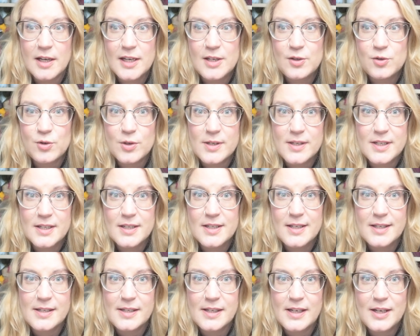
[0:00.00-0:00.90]

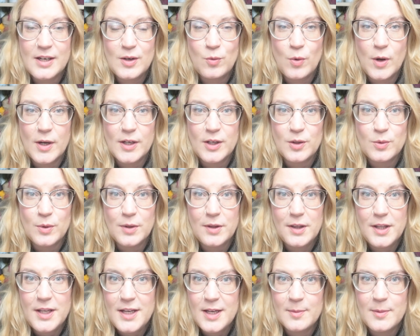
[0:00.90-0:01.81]
interested to see what you will
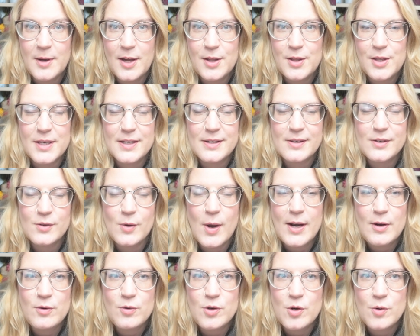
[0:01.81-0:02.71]
think about this. So
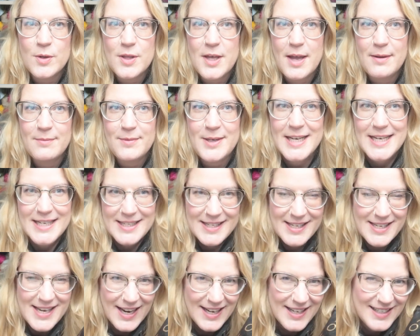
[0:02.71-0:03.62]
I don't know what that
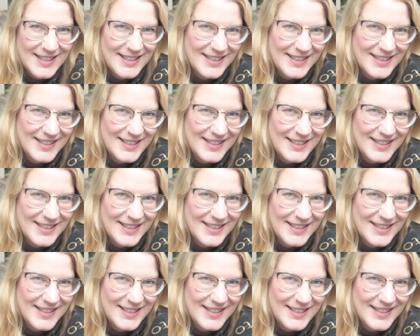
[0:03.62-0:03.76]
means.